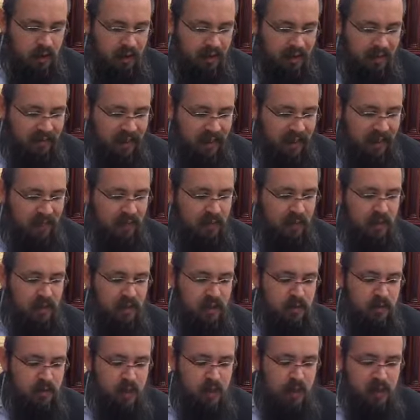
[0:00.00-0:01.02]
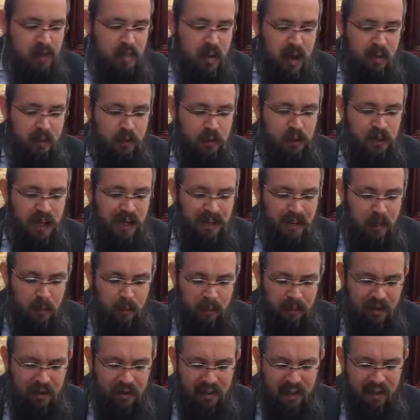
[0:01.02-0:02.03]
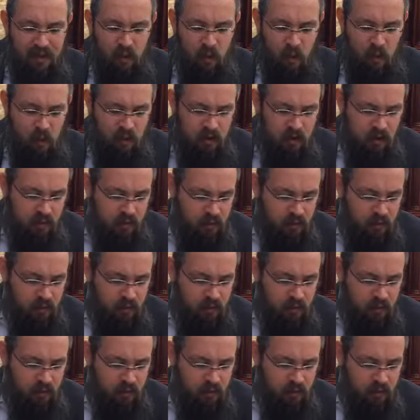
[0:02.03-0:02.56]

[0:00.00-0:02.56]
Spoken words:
Not complete, not totally.